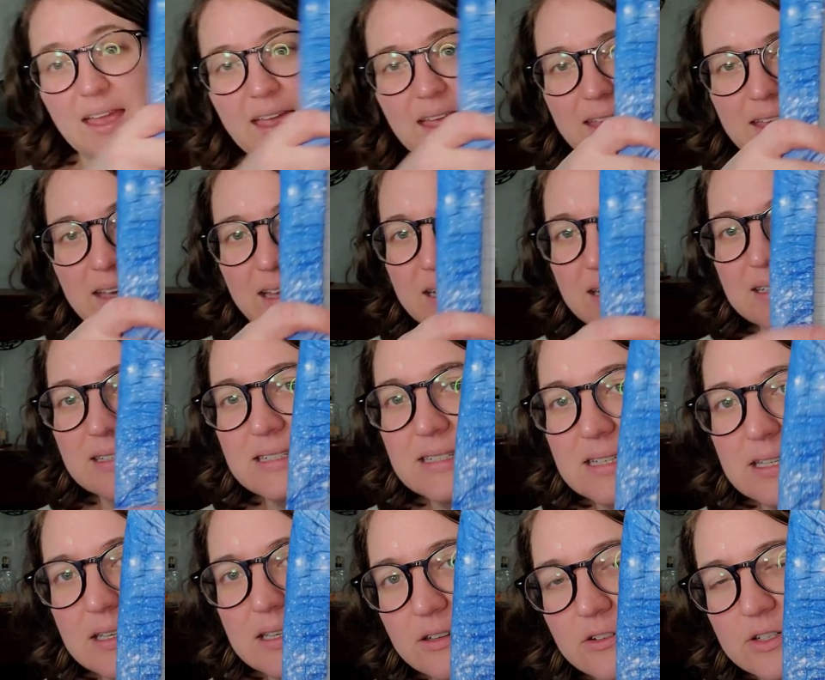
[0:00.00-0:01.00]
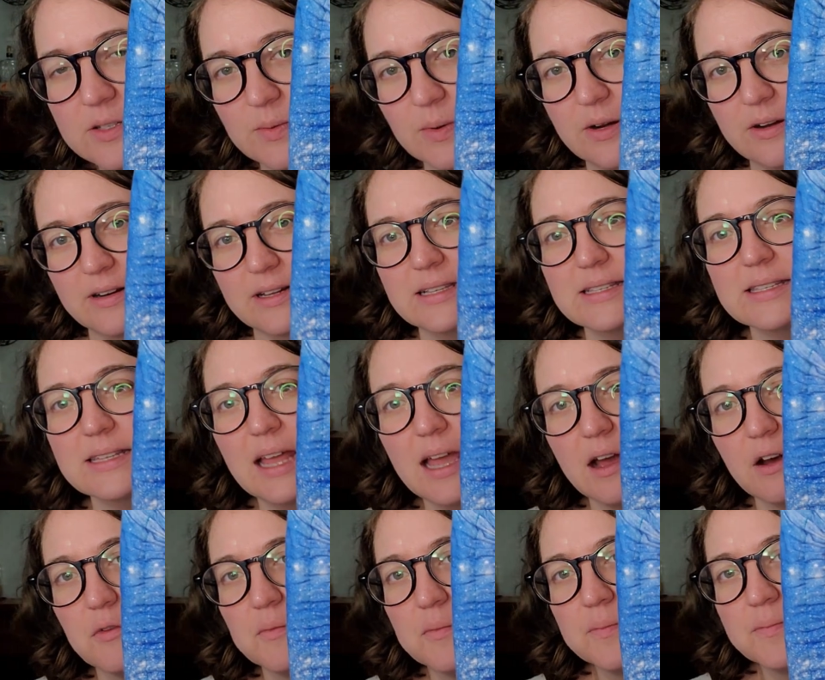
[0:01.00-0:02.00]
And here's where it is
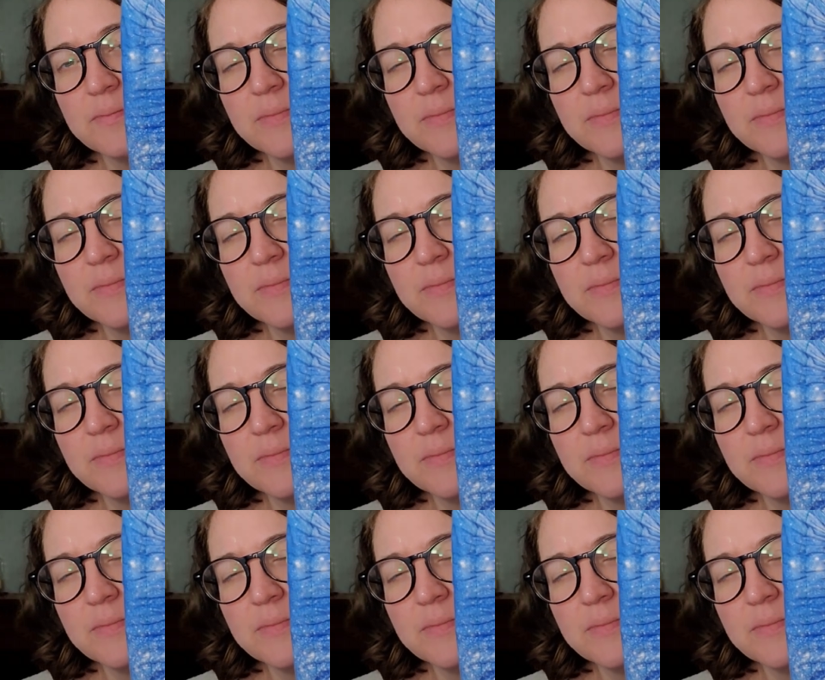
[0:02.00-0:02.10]
now.